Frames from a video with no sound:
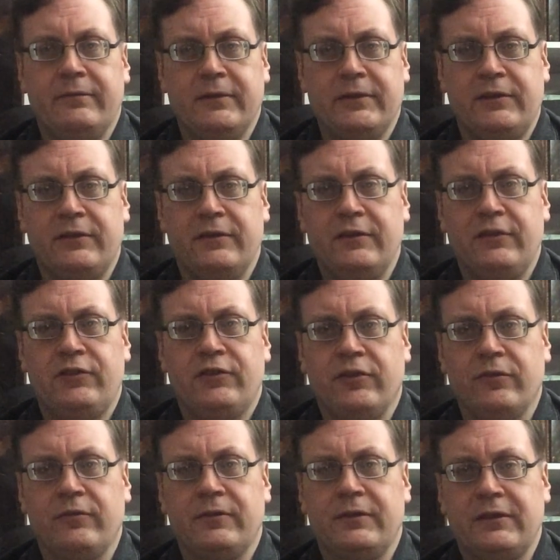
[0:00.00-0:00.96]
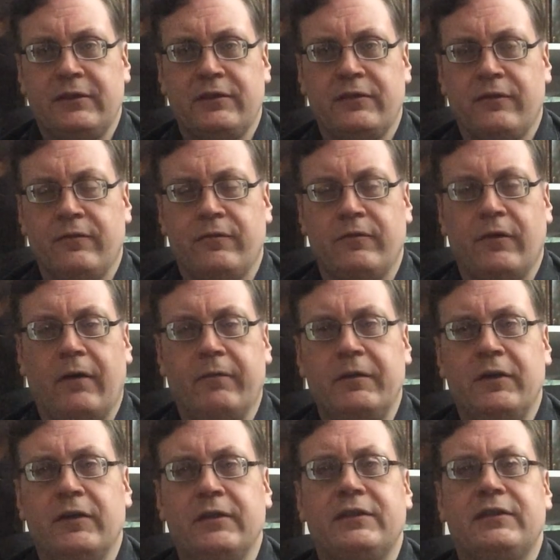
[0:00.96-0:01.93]
was doing children's sort of
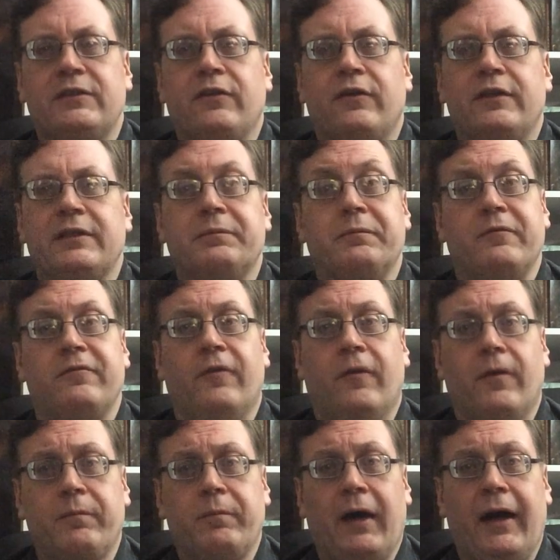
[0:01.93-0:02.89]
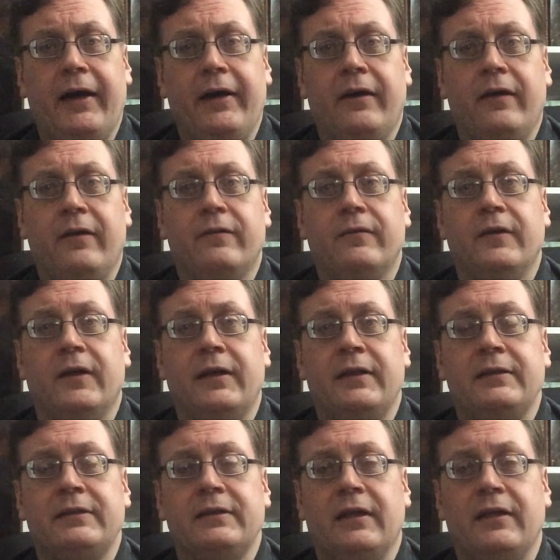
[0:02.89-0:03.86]
Robin Hood stories before Pyle
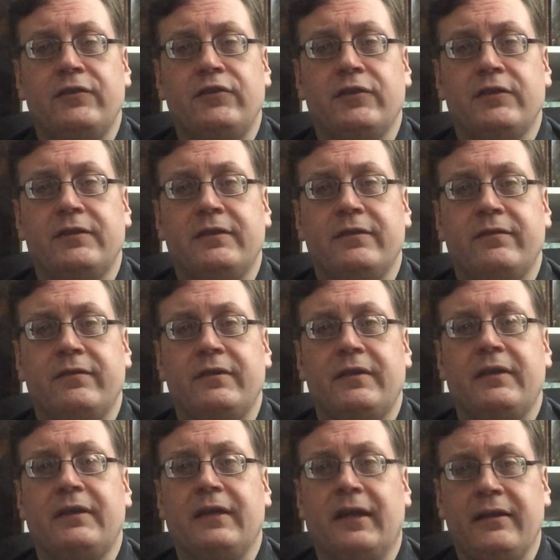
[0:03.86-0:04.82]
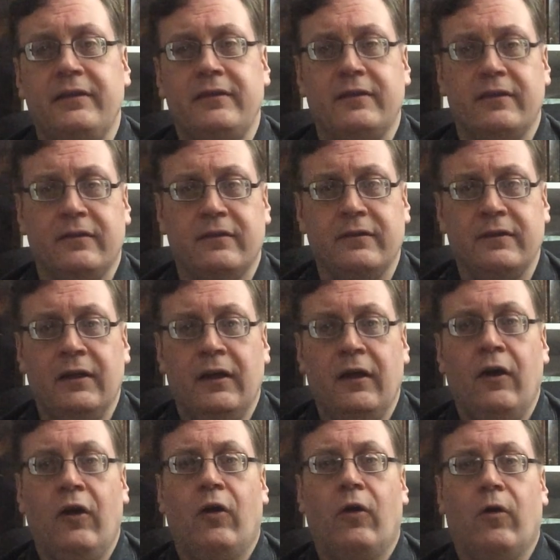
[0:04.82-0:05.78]
was Joseph Cuddill,
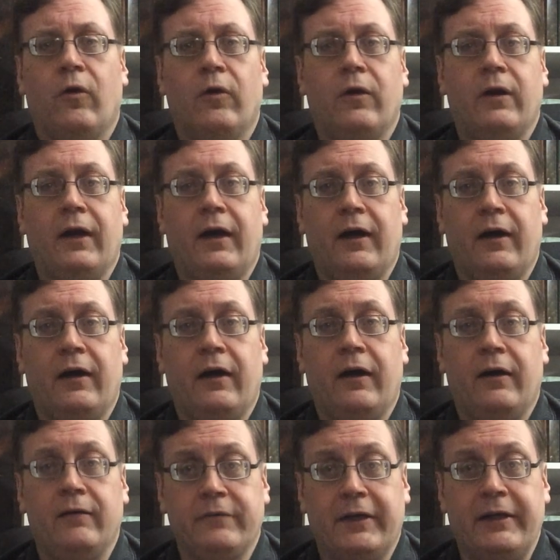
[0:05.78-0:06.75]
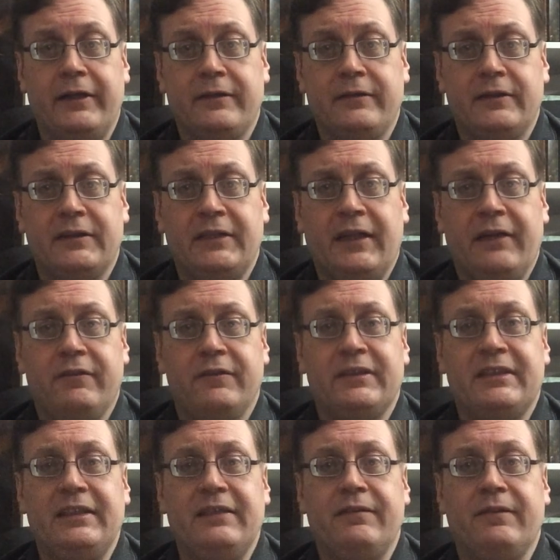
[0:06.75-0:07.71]
or writing under the name of
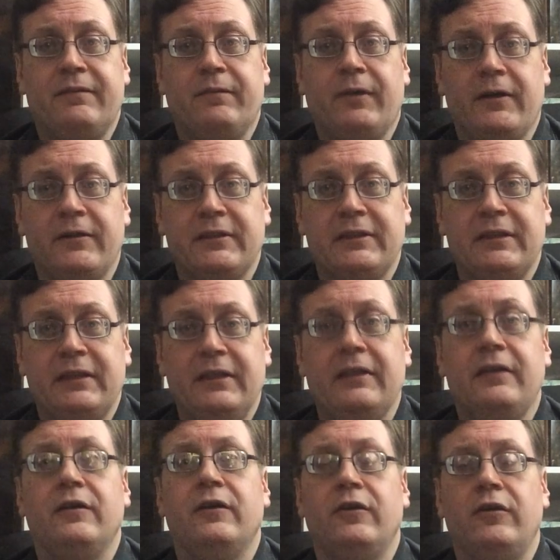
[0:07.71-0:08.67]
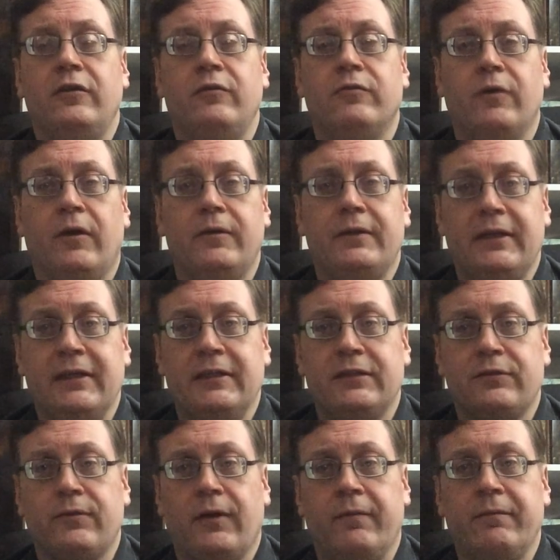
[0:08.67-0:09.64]
Stephen Percy, who wrote
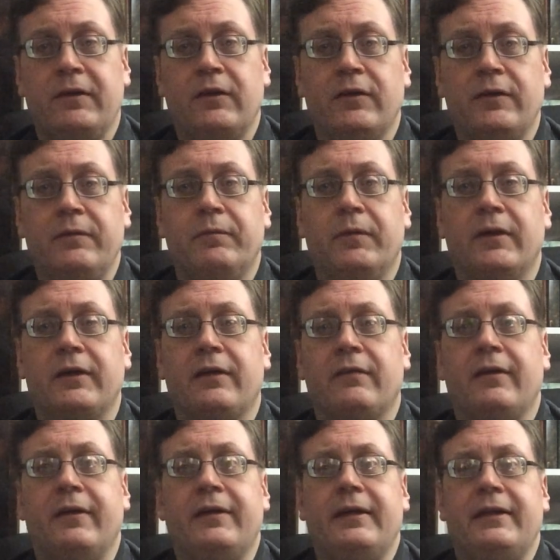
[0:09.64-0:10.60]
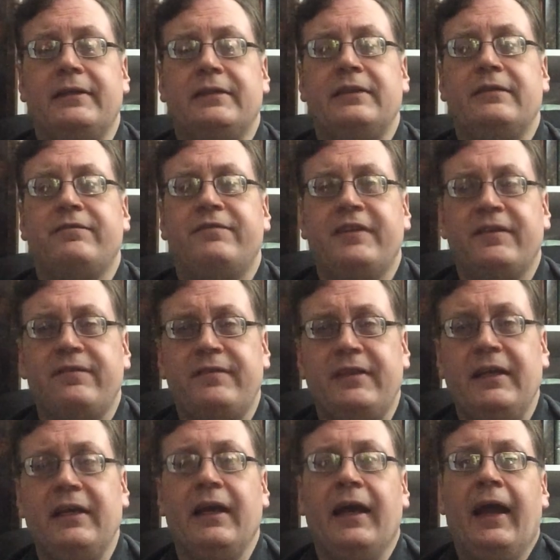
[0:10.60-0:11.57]
his Robin Hood book around
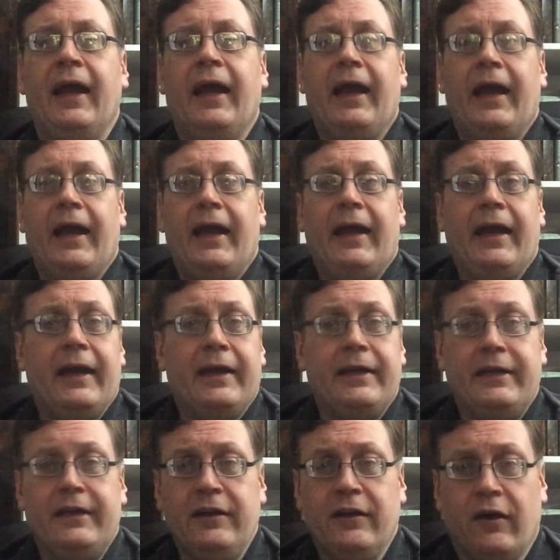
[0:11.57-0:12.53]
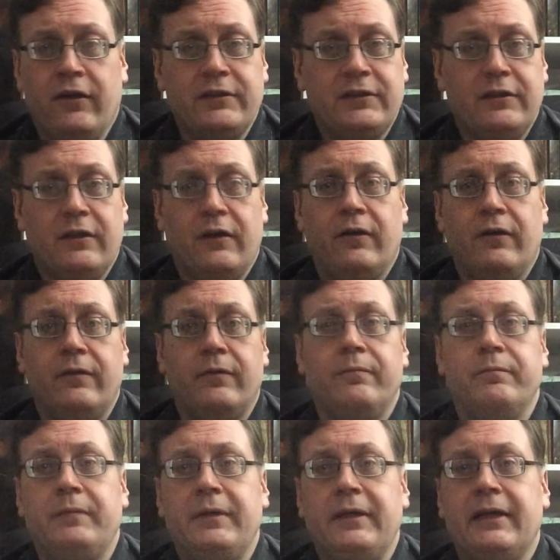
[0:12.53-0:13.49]
1850, and he also
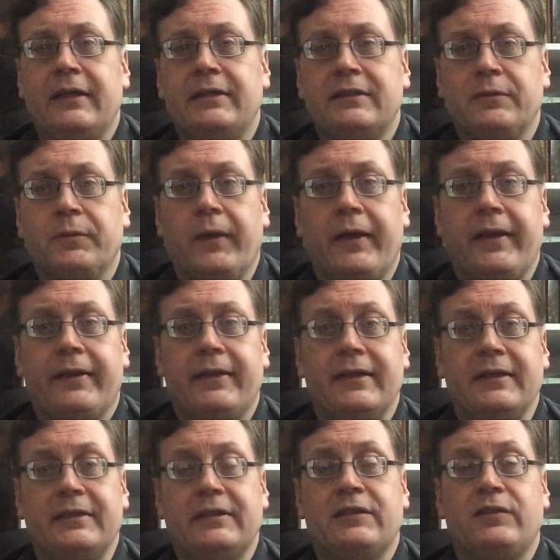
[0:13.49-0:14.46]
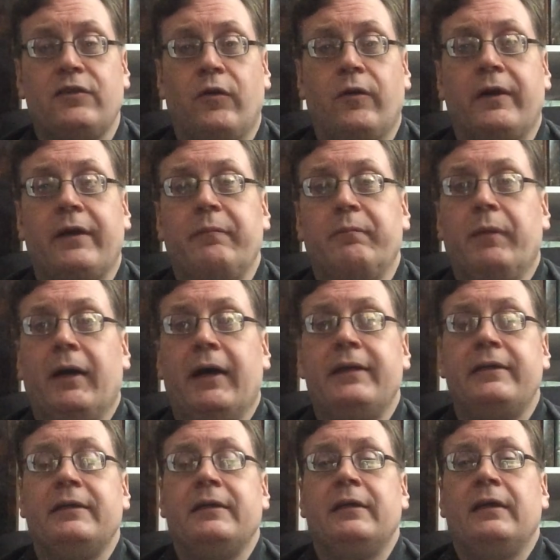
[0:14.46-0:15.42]
begins with this story.
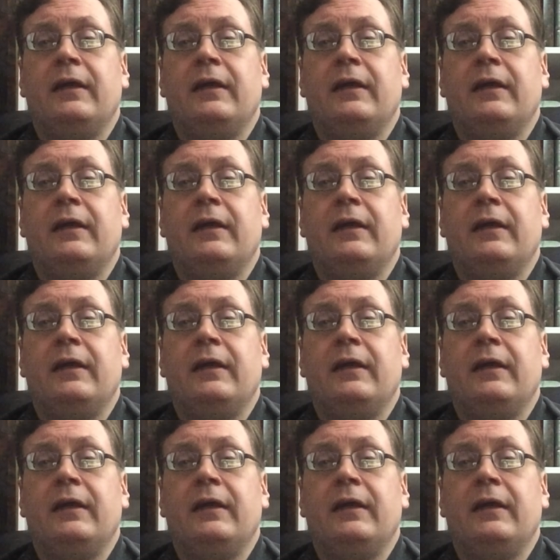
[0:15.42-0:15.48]
But